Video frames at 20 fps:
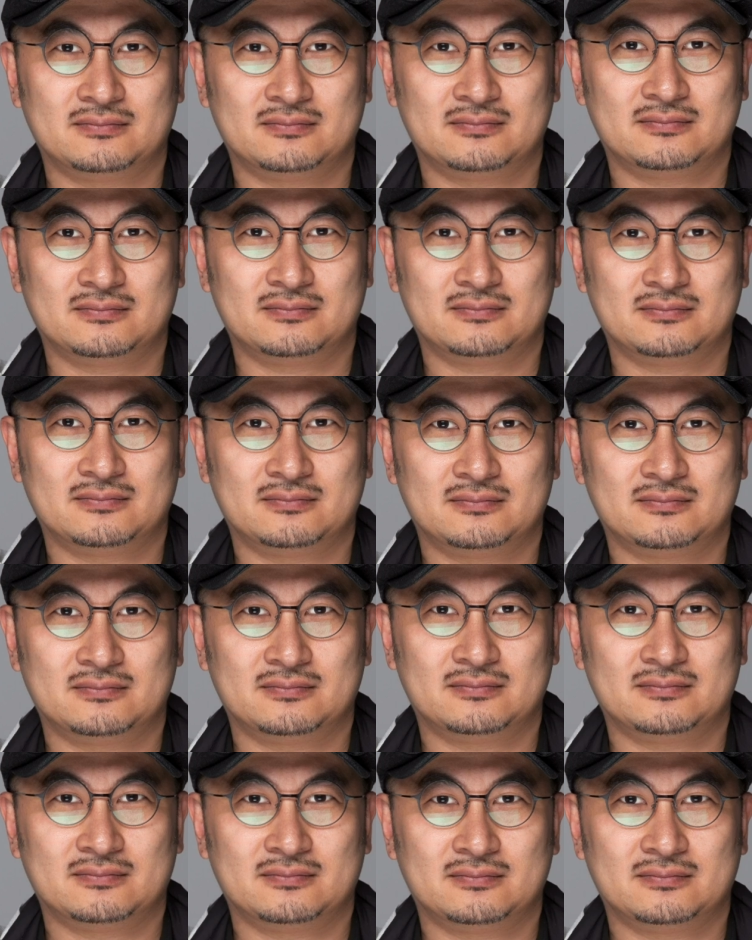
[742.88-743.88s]
Okay, so
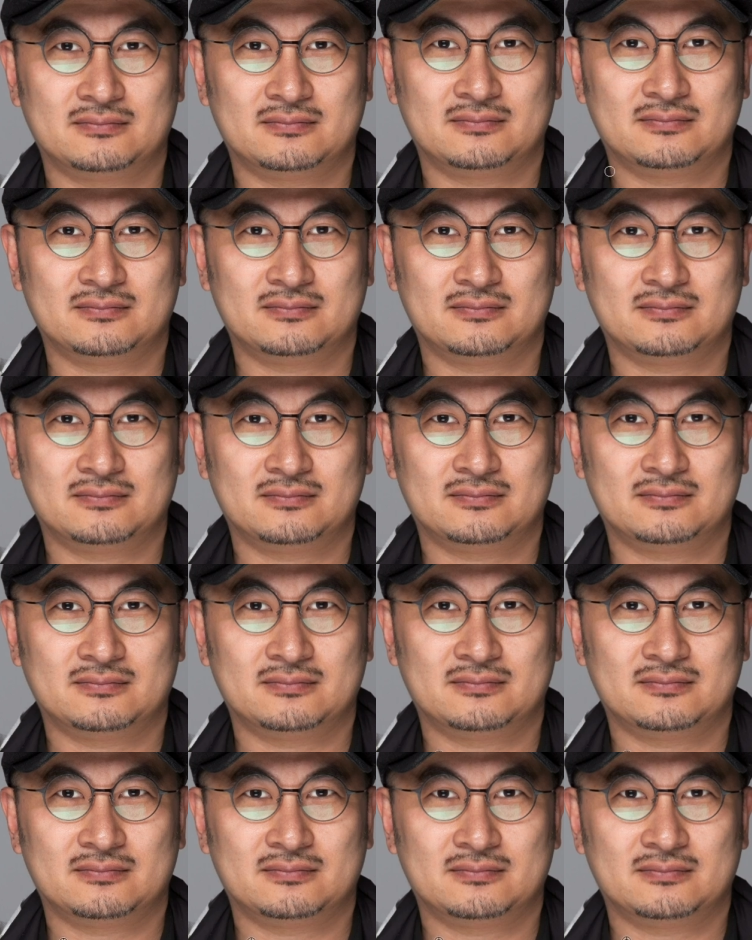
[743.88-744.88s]
example,
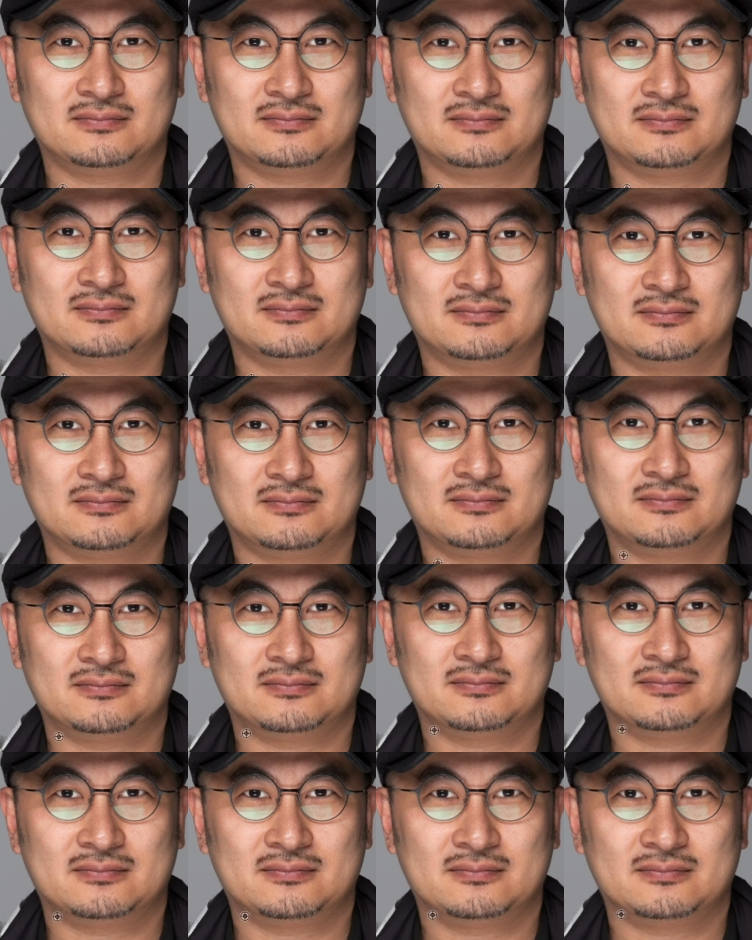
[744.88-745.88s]
one at a
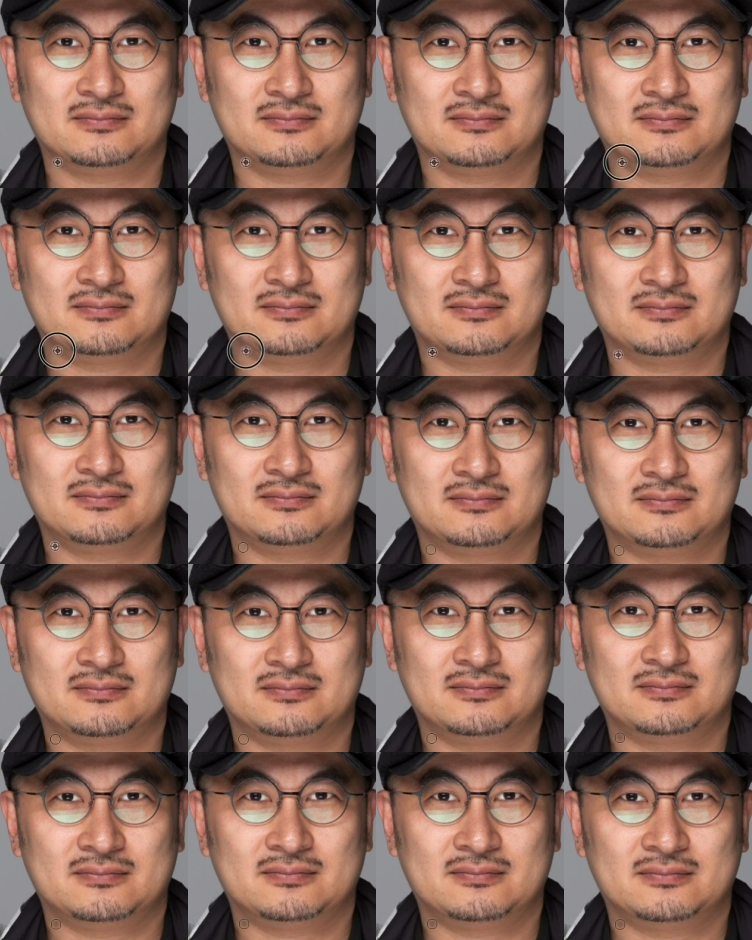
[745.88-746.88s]
time. I can
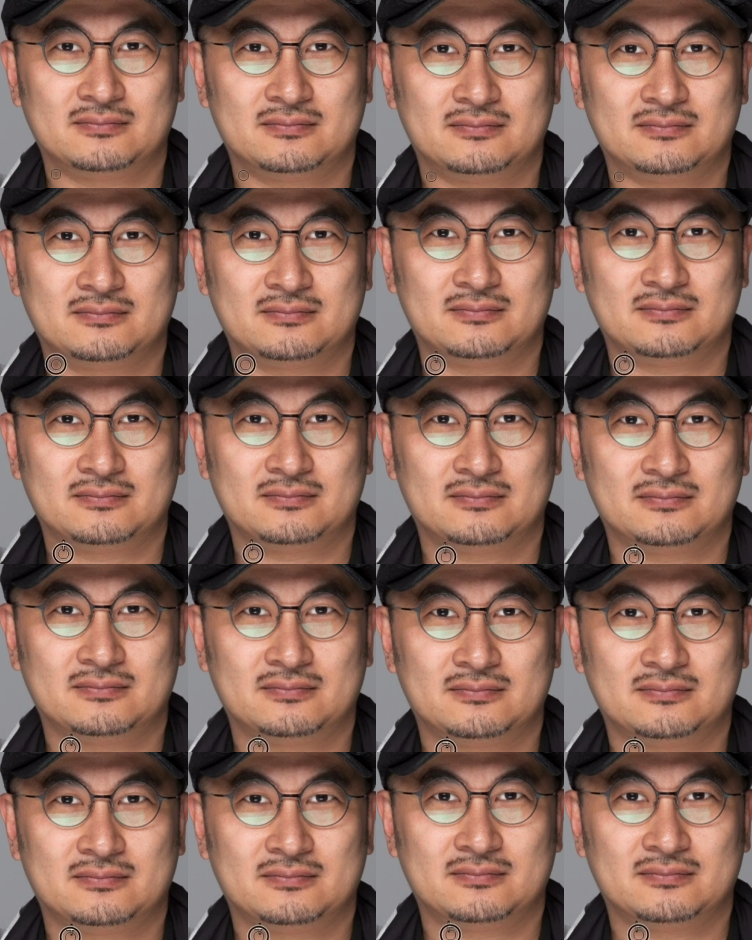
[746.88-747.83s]
clone this.